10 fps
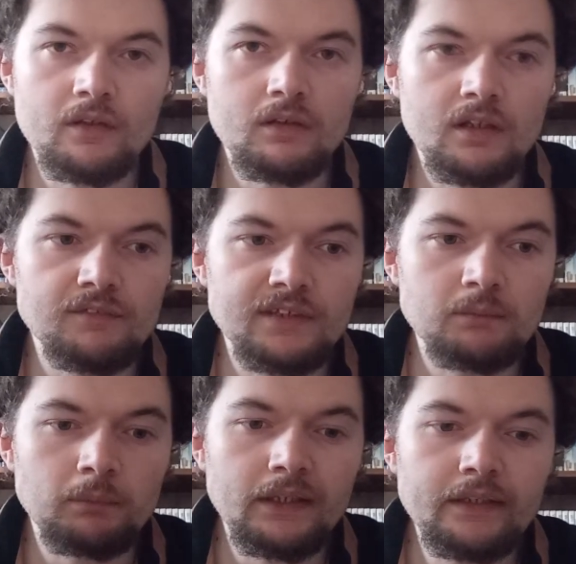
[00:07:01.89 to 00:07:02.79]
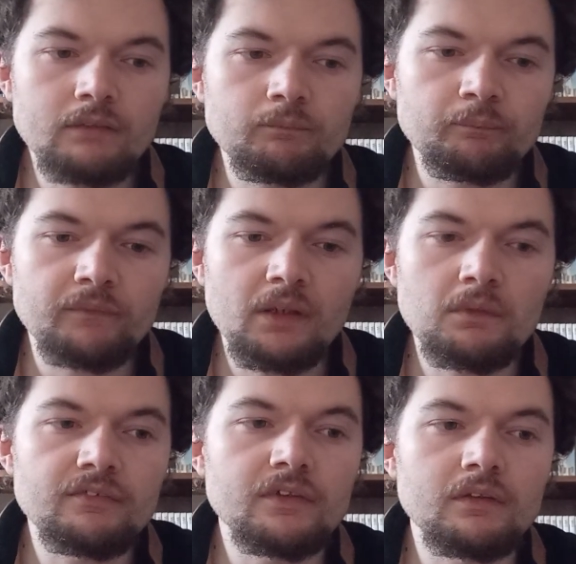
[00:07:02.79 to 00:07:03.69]
the TV and play.
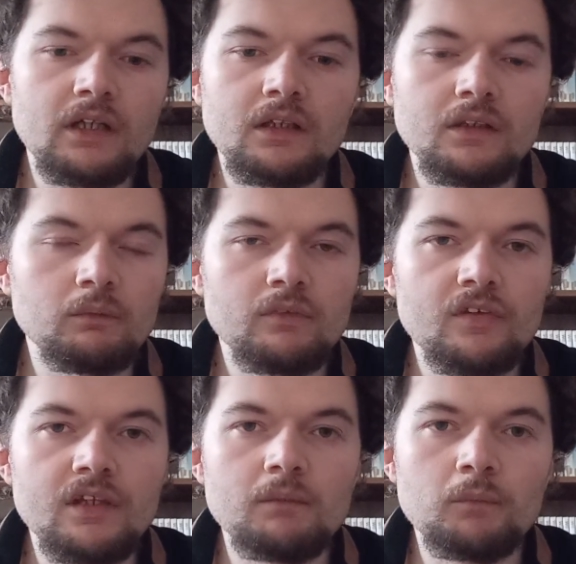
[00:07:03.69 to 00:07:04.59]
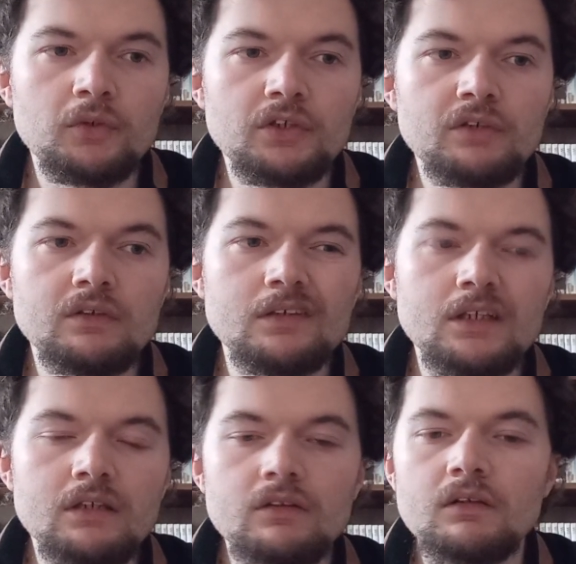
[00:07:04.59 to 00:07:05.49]
However, I don't see much
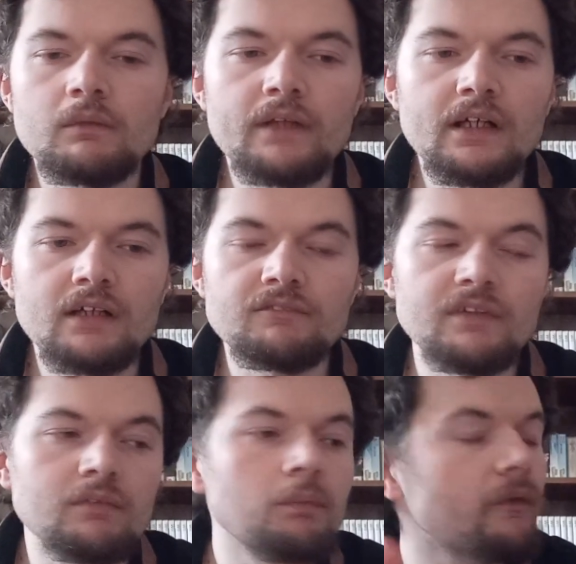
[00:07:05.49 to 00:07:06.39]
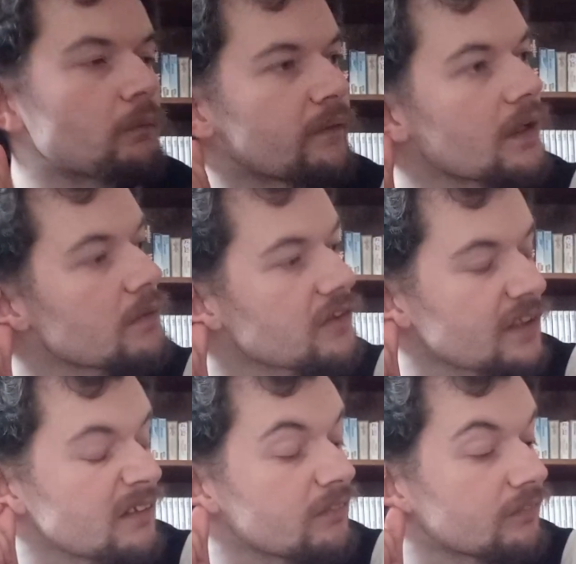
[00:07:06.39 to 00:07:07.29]
need to do that. I've never bothered with that
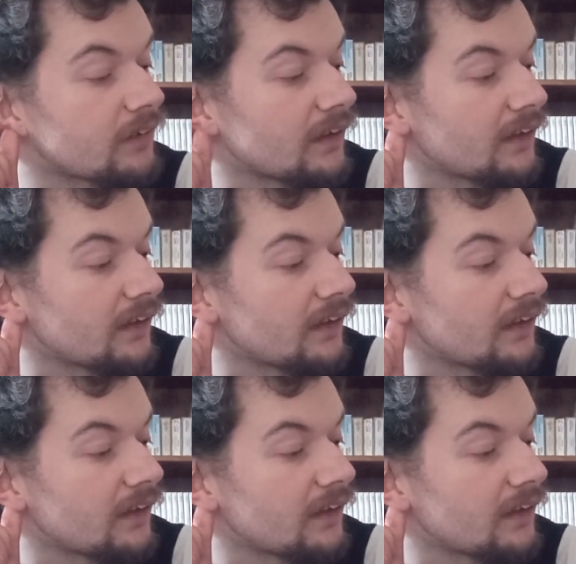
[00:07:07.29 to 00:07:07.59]
myself.